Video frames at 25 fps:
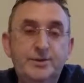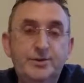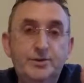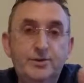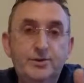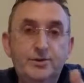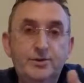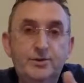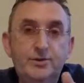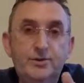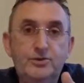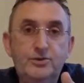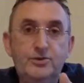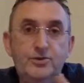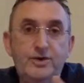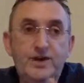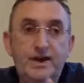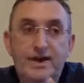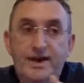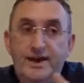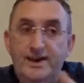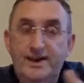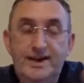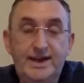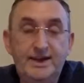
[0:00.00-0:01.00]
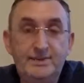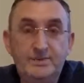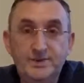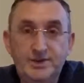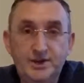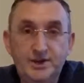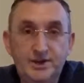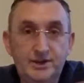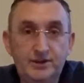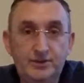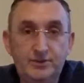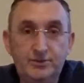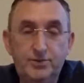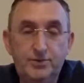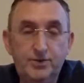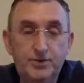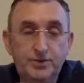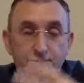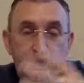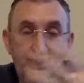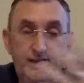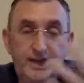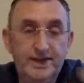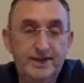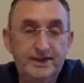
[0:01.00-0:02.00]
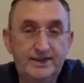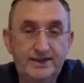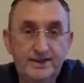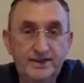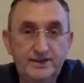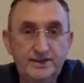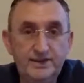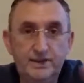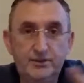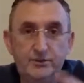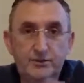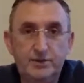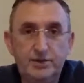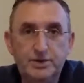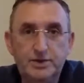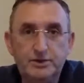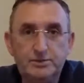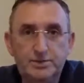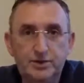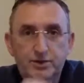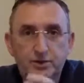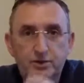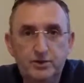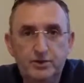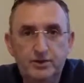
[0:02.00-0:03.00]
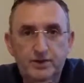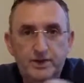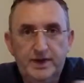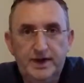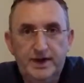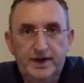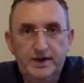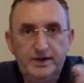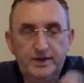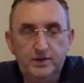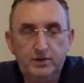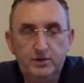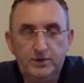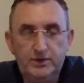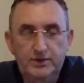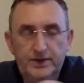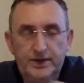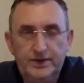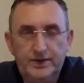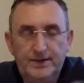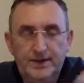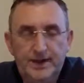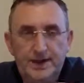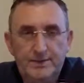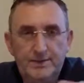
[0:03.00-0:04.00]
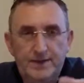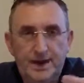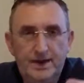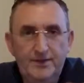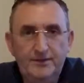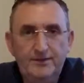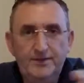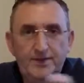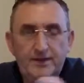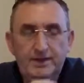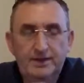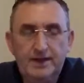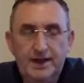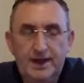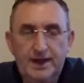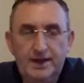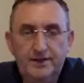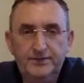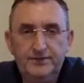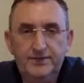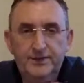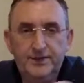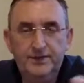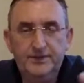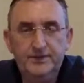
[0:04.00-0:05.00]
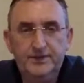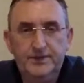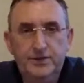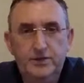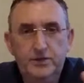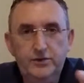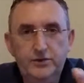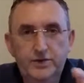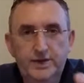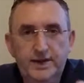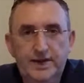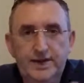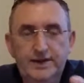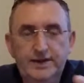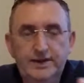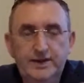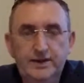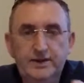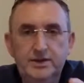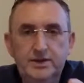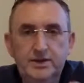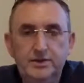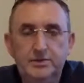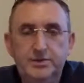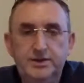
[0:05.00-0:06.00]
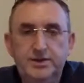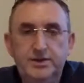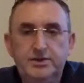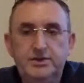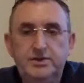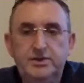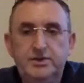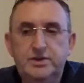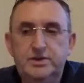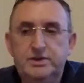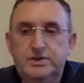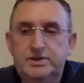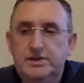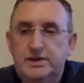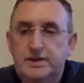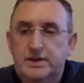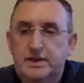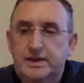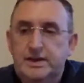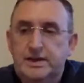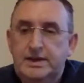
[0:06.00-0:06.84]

You get names of loved ones, you get things of loved ones, but over that time after that, you've gained a little bit of trust